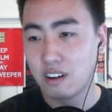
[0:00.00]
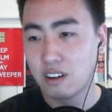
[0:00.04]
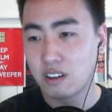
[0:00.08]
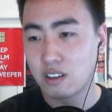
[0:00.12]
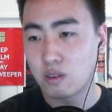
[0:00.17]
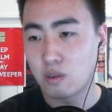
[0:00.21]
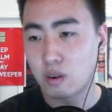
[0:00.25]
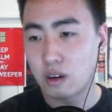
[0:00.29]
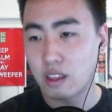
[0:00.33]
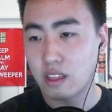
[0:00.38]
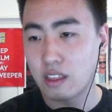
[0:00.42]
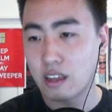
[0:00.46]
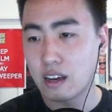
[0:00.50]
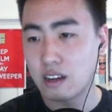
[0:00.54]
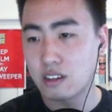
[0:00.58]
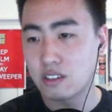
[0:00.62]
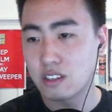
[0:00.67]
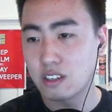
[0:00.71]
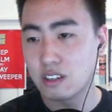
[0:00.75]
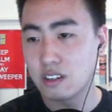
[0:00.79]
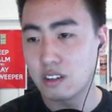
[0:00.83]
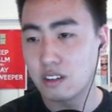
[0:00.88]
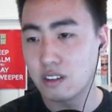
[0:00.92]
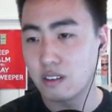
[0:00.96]

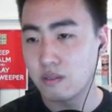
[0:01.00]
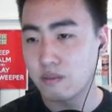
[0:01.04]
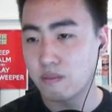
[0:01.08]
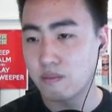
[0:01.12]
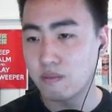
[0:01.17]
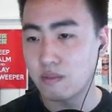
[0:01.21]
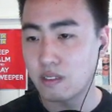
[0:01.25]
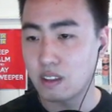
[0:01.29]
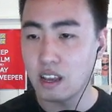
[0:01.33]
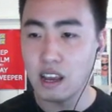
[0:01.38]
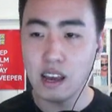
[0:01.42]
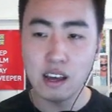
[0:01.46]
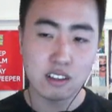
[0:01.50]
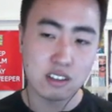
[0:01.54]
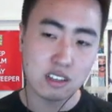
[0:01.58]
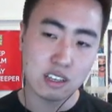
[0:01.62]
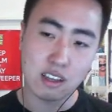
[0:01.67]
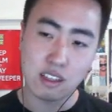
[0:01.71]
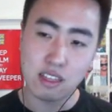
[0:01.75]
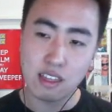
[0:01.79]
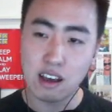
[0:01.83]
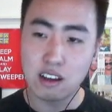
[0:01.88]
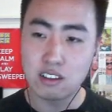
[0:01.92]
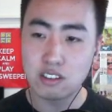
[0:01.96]
20,000. Yeah, it's like
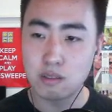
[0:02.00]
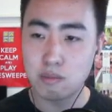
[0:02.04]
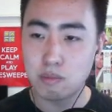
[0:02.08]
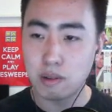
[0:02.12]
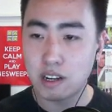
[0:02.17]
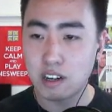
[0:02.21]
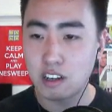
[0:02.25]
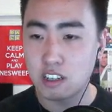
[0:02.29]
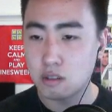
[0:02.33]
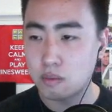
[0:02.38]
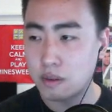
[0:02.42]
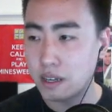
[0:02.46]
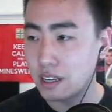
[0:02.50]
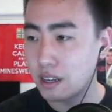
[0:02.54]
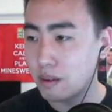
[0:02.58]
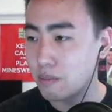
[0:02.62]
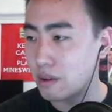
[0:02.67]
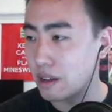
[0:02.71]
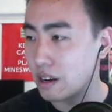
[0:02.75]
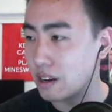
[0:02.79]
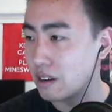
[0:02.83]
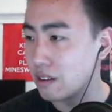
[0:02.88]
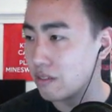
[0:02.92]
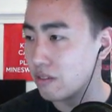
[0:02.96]
1,000 players playing
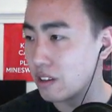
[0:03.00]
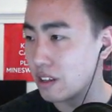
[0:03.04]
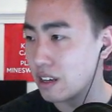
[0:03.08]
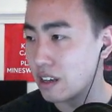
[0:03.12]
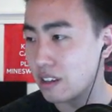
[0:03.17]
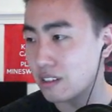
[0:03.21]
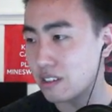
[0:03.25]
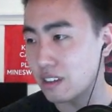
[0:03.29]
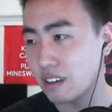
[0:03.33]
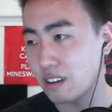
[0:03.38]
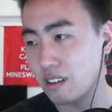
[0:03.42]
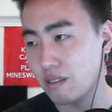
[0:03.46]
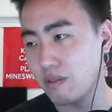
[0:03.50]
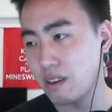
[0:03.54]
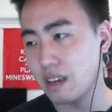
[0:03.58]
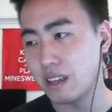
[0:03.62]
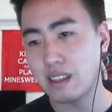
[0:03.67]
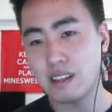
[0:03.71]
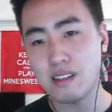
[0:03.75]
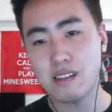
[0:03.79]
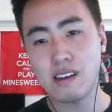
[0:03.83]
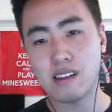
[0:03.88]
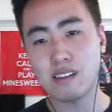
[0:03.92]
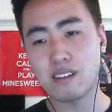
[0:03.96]
competitively. It's like, man,
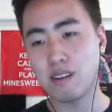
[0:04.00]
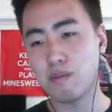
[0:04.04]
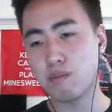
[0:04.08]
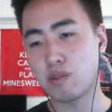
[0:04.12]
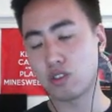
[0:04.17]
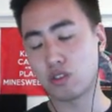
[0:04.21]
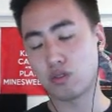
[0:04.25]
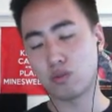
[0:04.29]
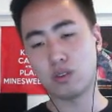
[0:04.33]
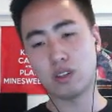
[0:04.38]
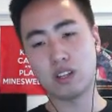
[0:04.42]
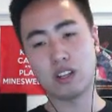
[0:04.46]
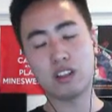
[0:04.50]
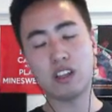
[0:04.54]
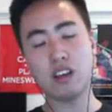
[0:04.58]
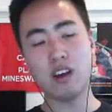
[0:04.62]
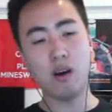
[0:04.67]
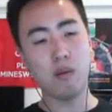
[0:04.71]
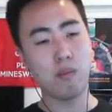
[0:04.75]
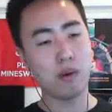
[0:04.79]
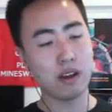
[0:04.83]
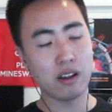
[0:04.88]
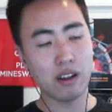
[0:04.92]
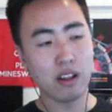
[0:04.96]
that number is really
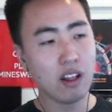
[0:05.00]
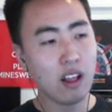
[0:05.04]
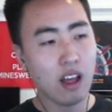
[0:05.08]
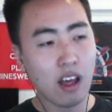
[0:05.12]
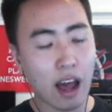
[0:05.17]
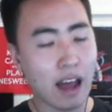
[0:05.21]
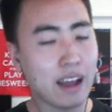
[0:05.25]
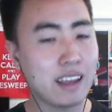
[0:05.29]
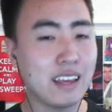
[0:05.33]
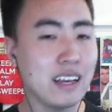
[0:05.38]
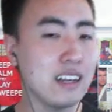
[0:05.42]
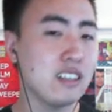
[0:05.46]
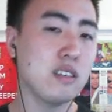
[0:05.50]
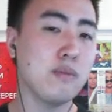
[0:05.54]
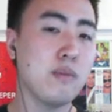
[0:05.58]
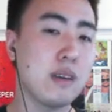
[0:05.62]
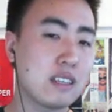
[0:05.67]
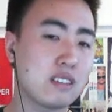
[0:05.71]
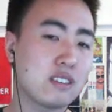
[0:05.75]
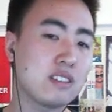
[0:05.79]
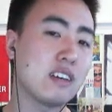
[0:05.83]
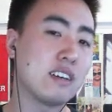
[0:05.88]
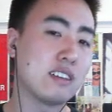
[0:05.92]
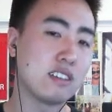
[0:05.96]
low, but I guess it
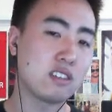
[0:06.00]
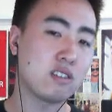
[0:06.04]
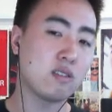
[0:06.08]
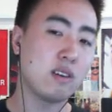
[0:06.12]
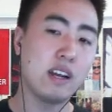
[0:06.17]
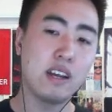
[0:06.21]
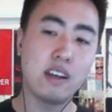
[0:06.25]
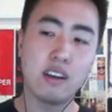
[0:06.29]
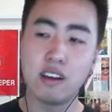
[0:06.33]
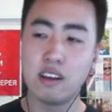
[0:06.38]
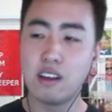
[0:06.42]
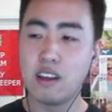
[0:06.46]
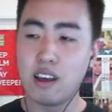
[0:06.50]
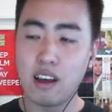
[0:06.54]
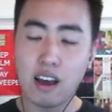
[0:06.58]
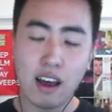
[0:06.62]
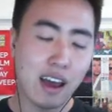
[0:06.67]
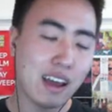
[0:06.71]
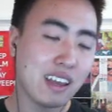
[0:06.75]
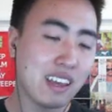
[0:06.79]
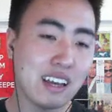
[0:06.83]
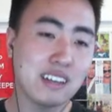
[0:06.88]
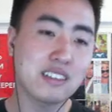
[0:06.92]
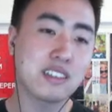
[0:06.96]
makes sense, right?
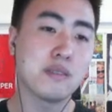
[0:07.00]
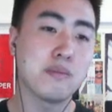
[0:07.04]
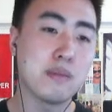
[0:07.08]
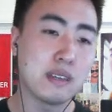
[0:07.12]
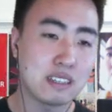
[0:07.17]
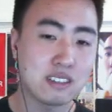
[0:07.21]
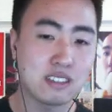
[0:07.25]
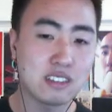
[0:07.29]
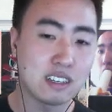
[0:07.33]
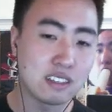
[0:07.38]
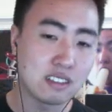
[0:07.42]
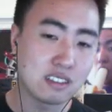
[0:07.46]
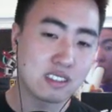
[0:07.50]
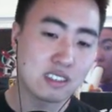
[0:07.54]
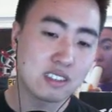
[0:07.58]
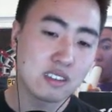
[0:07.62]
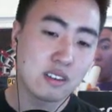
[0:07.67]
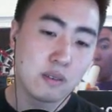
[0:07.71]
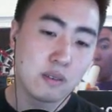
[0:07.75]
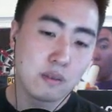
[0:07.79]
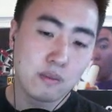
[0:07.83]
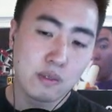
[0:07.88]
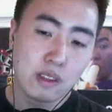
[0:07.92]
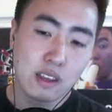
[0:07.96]
I guess it makes sense.
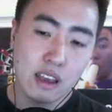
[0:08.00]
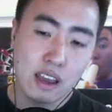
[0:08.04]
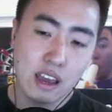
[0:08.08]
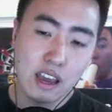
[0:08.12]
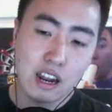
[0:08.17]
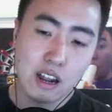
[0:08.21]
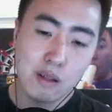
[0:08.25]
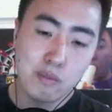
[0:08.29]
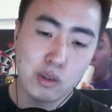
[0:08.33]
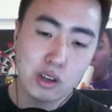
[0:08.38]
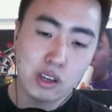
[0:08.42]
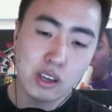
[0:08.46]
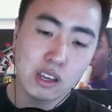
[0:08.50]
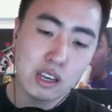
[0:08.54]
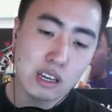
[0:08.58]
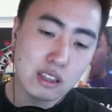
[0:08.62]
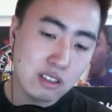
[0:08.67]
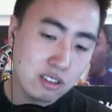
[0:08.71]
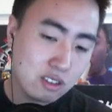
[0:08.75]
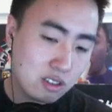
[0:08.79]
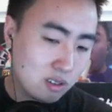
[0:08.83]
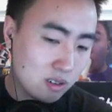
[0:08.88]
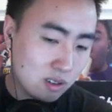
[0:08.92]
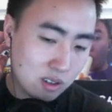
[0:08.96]
And I'm looking at
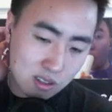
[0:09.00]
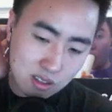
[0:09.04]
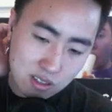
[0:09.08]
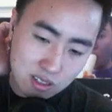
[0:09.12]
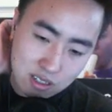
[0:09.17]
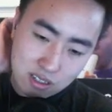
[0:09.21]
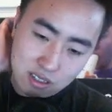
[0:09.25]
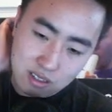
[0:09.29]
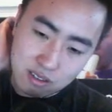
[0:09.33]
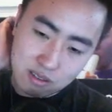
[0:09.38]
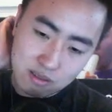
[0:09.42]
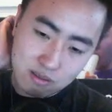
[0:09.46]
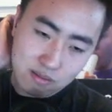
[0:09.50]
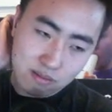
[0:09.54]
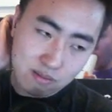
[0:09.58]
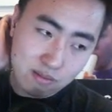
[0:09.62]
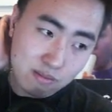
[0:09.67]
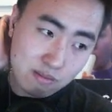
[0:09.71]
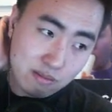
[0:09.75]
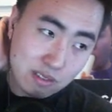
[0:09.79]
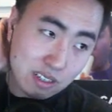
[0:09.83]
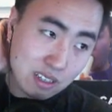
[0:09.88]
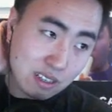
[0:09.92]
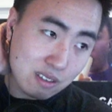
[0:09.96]
this going like,
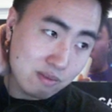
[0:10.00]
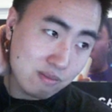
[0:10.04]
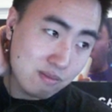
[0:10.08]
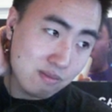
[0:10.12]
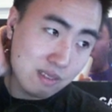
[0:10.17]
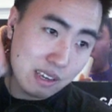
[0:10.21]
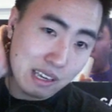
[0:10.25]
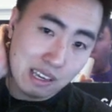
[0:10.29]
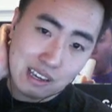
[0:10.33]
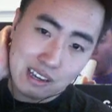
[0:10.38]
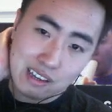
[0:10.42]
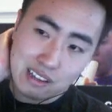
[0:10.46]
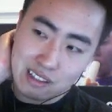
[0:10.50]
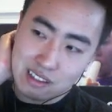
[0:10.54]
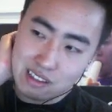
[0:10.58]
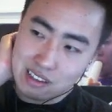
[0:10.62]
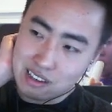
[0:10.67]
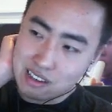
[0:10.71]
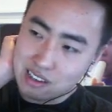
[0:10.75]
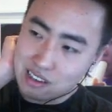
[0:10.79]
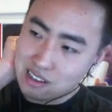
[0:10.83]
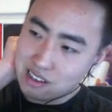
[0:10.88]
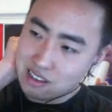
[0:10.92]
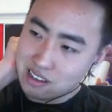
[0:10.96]
man,
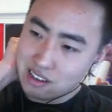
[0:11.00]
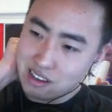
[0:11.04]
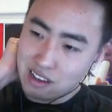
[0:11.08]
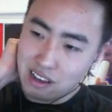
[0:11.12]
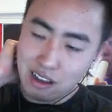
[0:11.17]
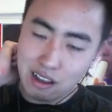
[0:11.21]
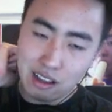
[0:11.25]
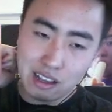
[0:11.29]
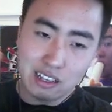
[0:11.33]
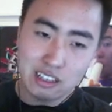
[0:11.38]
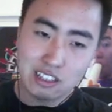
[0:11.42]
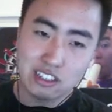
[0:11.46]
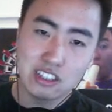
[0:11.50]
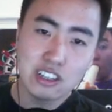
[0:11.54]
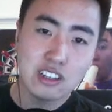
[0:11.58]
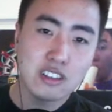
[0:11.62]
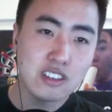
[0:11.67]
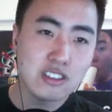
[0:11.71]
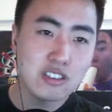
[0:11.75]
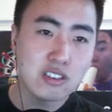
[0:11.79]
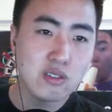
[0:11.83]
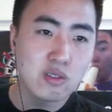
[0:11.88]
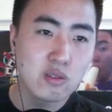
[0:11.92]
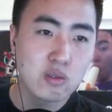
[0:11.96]
it still
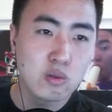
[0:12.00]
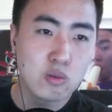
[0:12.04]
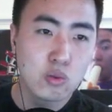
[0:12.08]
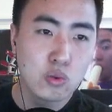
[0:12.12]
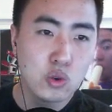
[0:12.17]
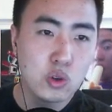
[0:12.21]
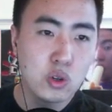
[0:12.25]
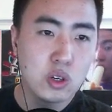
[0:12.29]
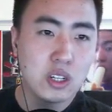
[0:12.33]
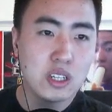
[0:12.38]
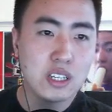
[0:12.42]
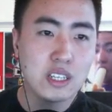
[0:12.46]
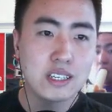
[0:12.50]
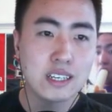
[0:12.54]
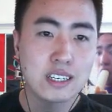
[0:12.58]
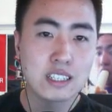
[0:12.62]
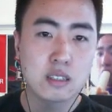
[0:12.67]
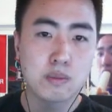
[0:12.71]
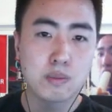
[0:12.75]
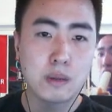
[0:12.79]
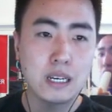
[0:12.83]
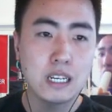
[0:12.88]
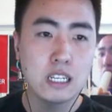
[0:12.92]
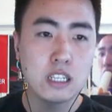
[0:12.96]
doesn't really
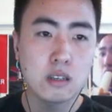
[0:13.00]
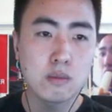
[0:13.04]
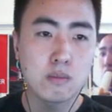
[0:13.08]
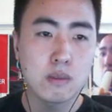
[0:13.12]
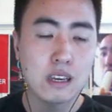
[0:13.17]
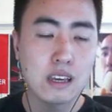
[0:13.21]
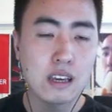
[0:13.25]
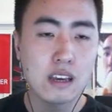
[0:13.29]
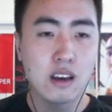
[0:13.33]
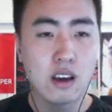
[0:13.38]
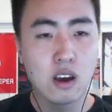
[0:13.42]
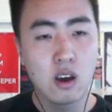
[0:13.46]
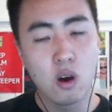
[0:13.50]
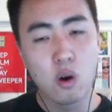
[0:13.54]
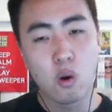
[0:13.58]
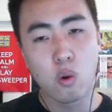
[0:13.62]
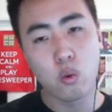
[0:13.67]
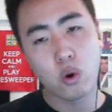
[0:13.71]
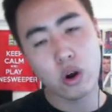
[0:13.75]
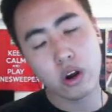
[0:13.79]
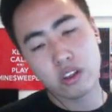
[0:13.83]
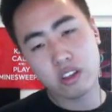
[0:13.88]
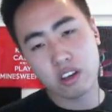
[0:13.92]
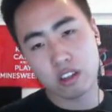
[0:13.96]
explain to me
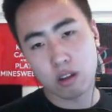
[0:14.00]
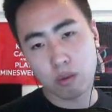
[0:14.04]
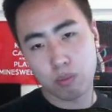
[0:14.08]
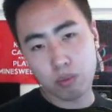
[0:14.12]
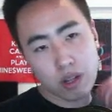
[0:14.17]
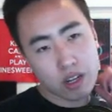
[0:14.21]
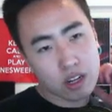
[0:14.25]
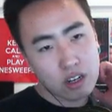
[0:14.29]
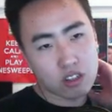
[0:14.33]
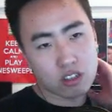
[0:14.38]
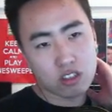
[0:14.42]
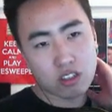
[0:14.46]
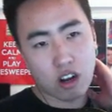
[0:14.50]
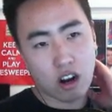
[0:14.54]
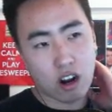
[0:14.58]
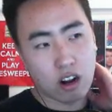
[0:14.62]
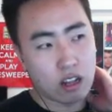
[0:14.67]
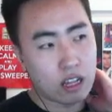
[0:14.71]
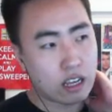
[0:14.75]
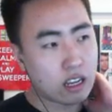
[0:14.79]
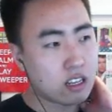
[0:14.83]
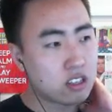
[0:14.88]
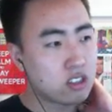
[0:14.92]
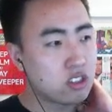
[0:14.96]
where the other players are.
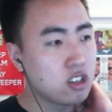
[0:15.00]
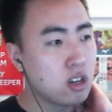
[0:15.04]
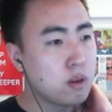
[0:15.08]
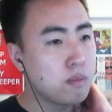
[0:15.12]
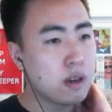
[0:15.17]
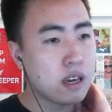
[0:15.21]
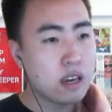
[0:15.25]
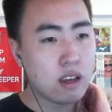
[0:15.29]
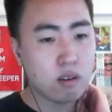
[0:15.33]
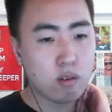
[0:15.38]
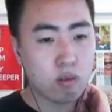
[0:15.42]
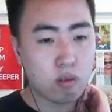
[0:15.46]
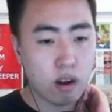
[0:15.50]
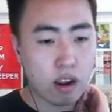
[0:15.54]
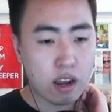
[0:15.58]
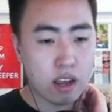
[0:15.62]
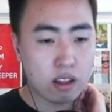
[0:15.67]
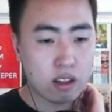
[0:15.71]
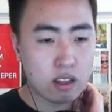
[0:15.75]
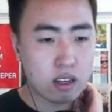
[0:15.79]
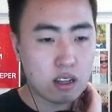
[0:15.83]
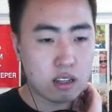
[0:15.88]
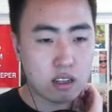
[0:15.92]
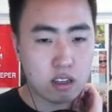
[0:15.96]
Like, assuming,
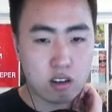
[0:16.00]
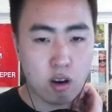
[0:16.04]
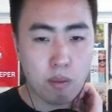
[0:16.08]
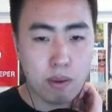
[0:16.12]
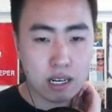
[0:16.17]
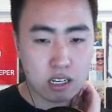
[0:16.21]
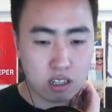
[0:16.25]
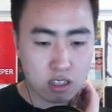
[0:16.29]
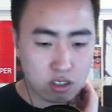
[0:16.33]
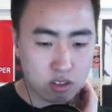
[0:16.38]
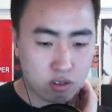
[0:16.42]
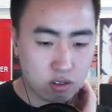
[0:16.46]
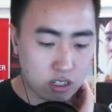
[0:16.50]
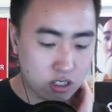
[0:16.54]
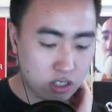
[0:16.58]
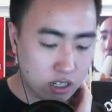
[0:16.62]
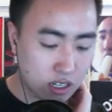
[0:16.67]
right? Go back to the screenshots.